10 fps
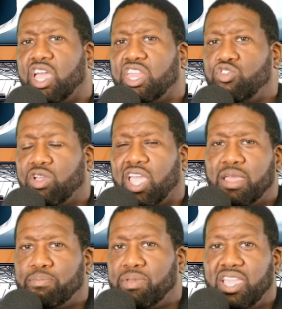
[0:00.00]
and you
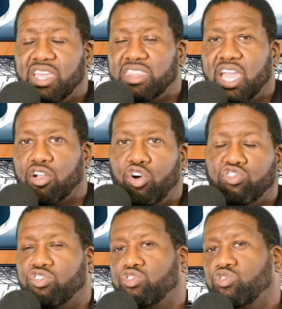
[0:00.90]
can't be in that
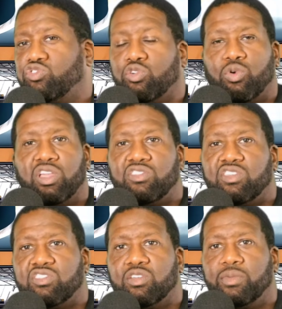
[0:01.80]
culture due to the
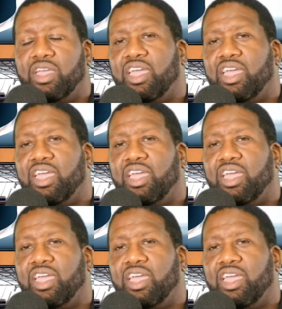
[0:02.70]
racism,